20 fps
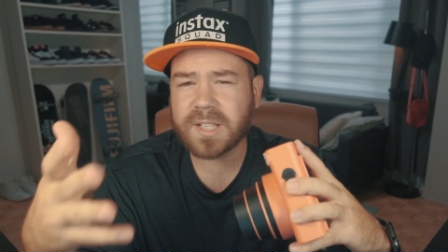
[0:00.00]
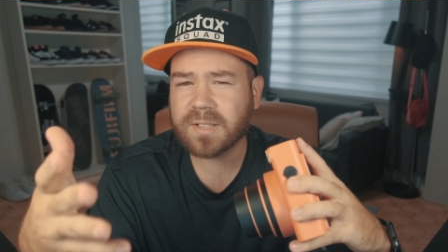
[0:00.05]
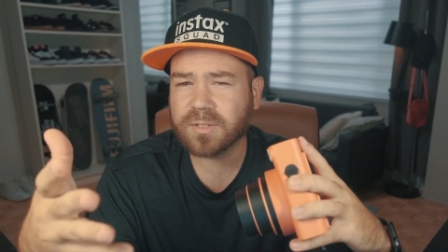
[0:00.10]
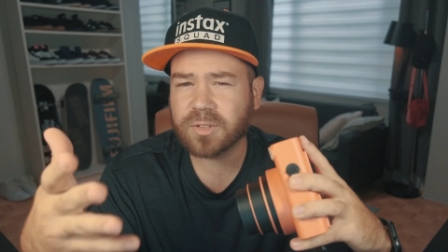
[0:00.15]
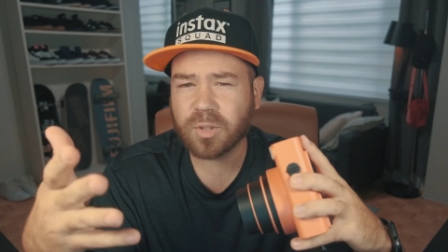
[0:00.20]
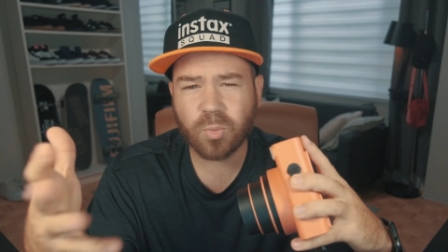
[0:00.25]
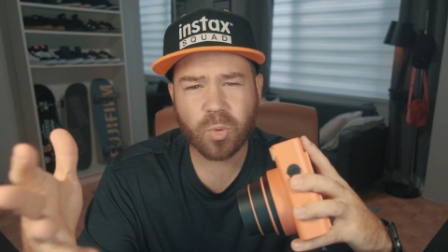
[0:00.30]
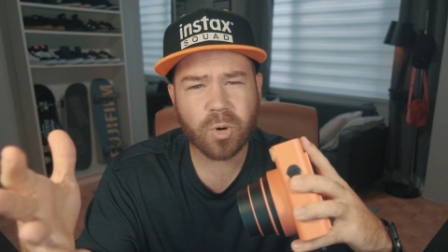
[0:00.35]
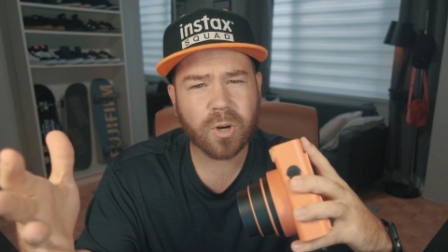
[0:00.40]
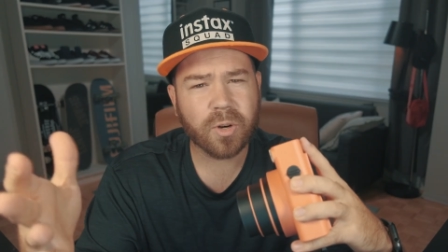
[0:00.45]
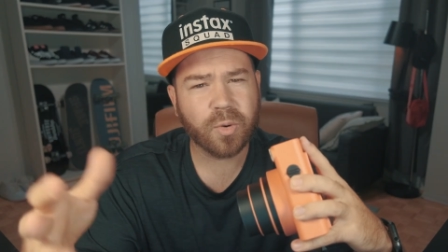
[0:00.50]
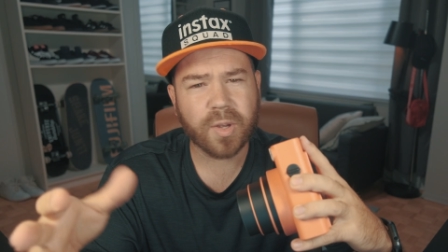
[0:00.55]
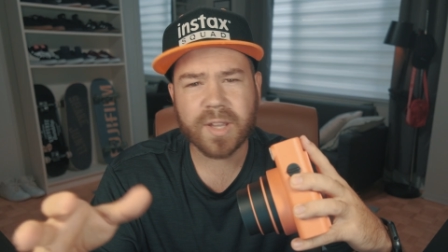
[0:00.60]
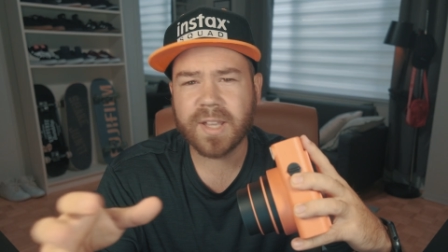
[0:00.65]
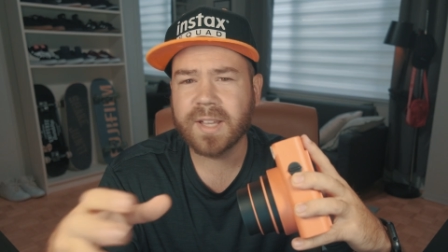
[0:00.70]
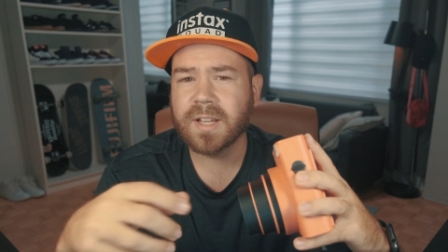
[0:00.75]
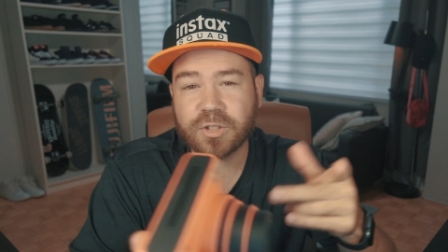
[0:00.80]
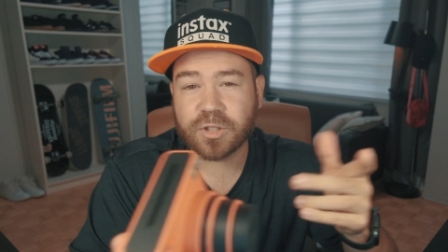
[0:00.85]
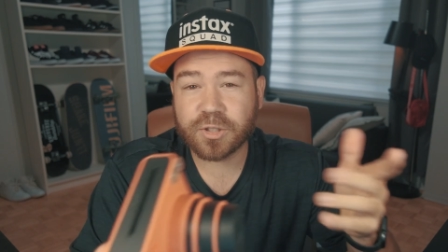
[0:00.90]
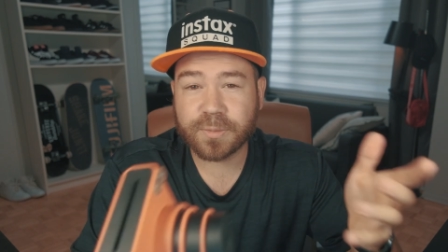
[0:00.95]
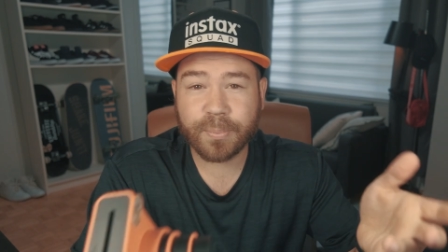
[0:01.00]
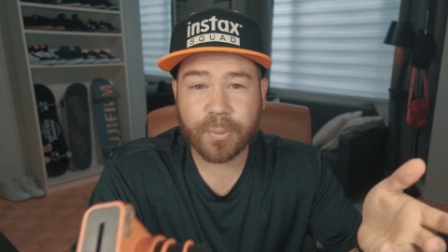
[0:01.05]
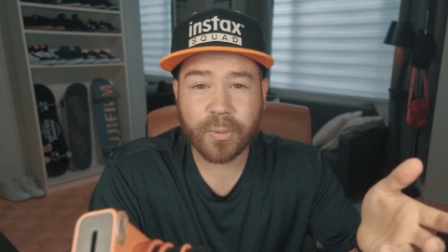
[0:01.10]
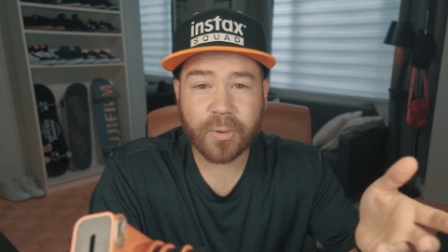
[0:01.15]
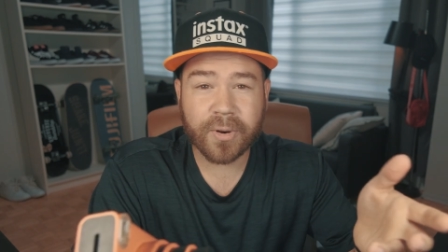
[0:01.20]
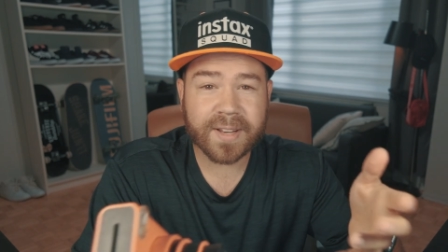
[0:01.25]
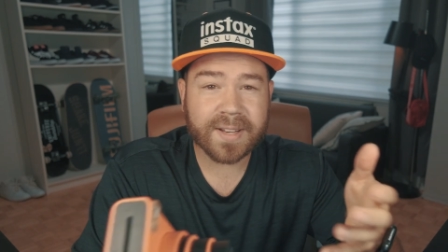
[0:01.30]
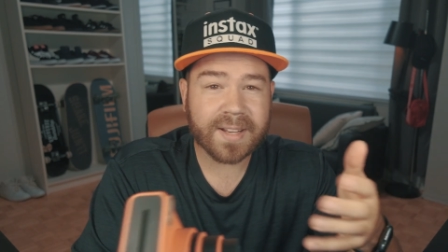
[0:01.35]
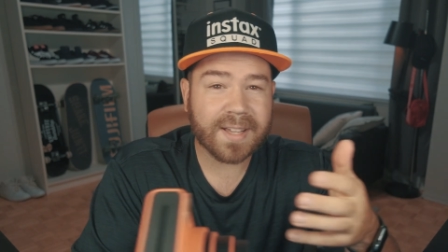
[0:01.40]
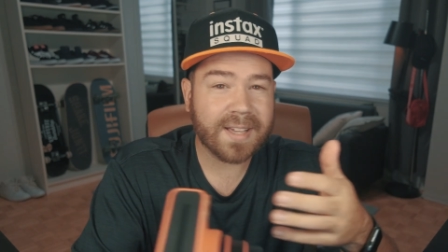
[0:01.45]
need to worry. Just
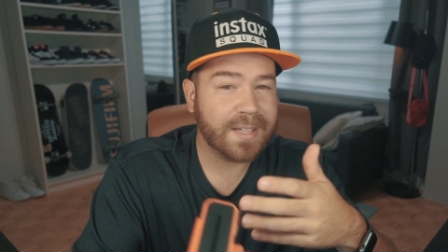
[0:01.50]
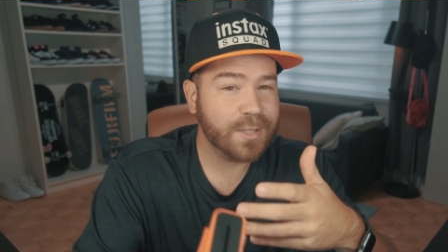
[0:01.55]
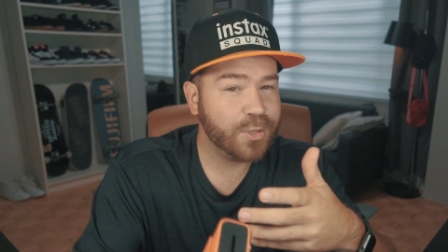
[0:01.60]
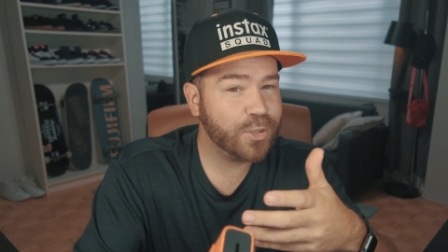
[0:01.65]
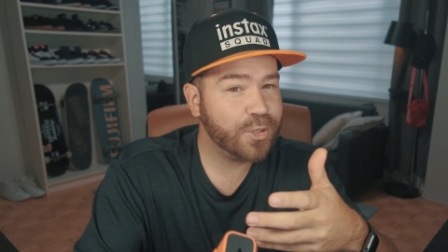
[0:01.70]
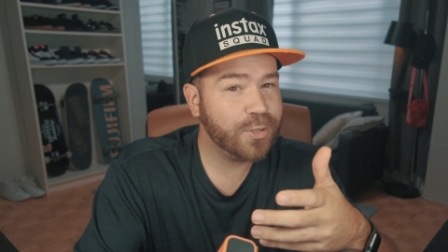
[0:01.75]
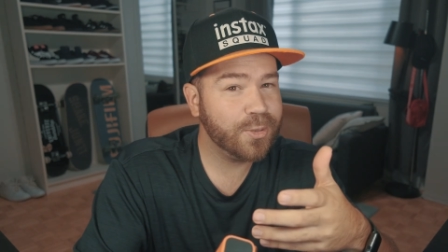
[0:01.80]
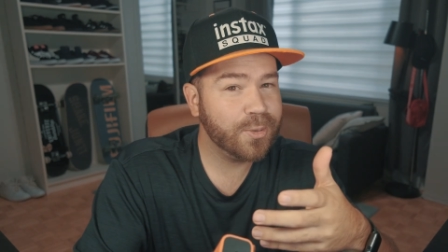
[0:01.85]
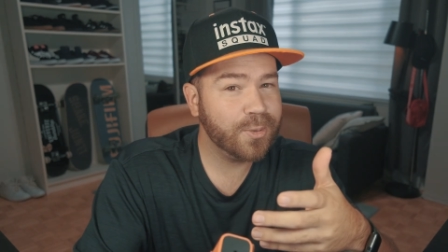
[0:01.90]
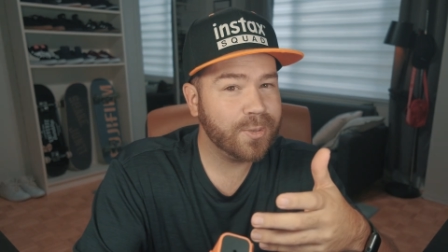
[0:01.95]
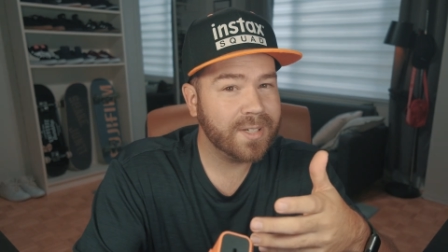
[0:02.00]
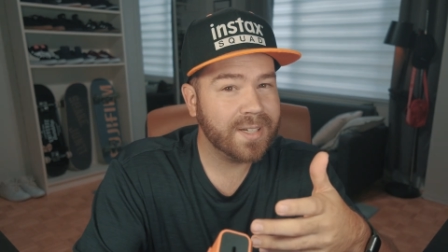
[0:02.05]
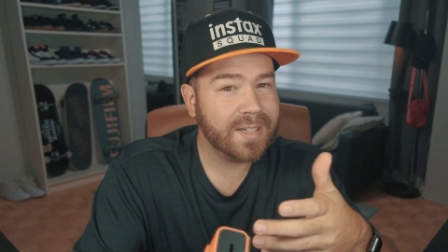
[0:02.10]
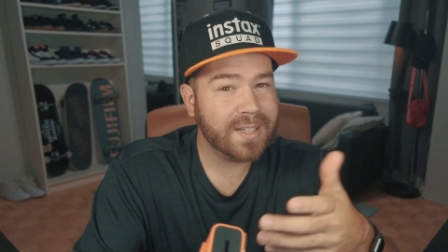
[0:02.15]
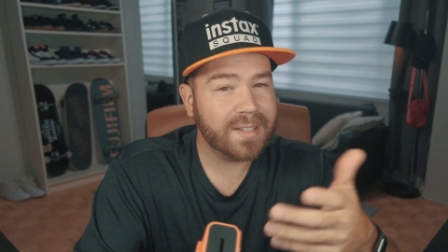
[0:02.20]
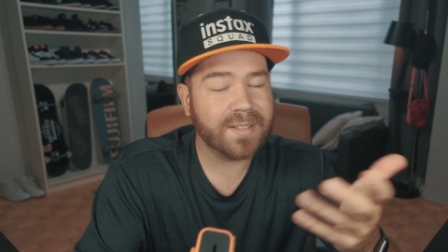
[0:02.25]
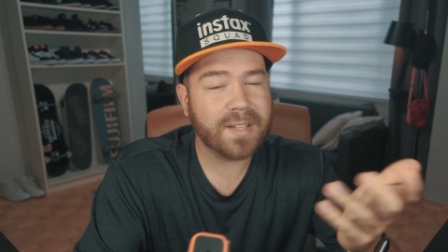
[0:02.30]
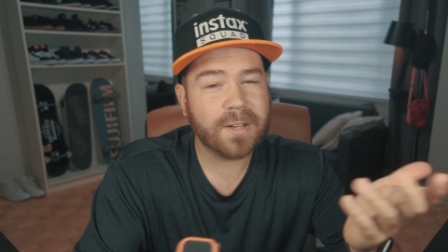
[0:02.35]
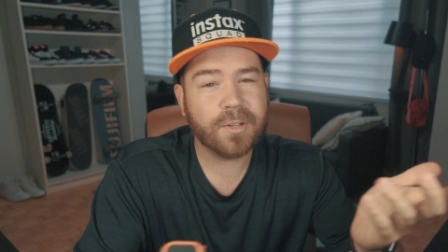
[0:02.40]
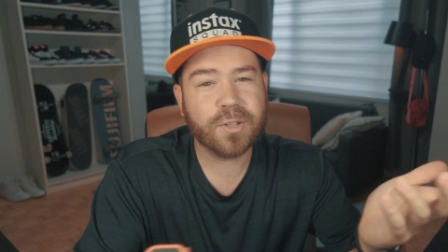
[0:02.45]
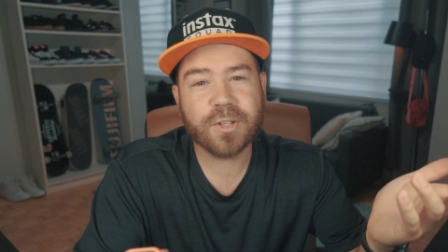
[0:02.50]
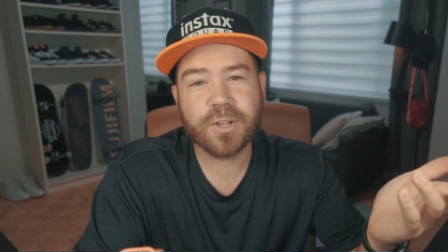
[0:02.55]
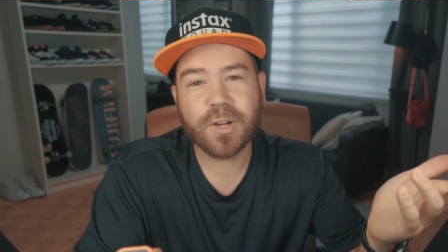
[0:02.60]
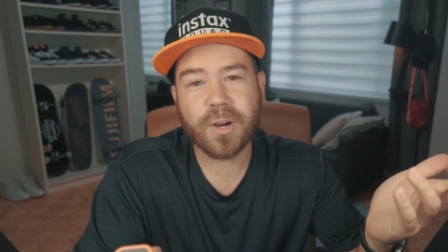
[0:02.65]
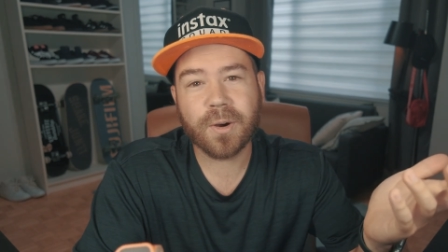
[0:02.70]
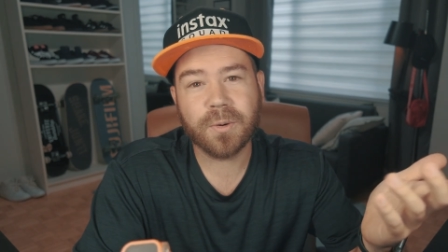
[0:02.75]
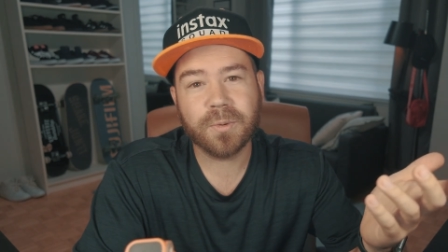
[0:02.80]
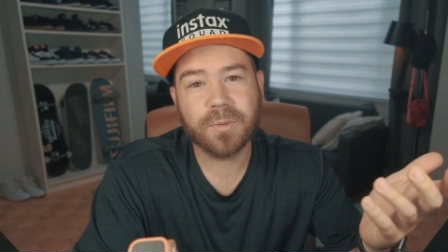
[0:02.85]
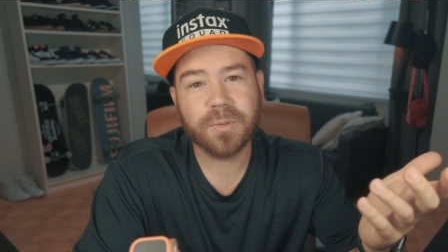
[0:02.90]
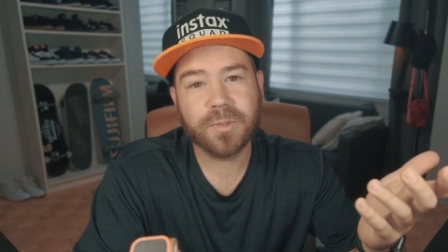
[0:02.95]
point and shoot and there you
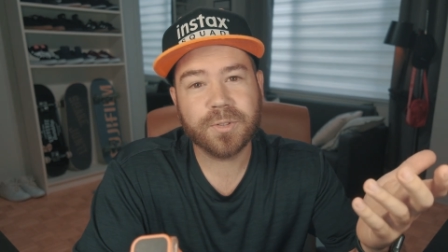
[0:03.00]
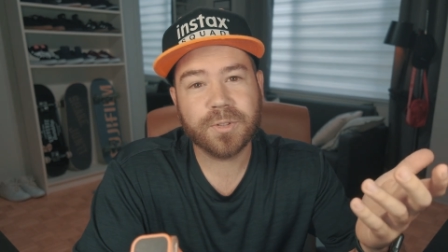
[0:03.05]
go.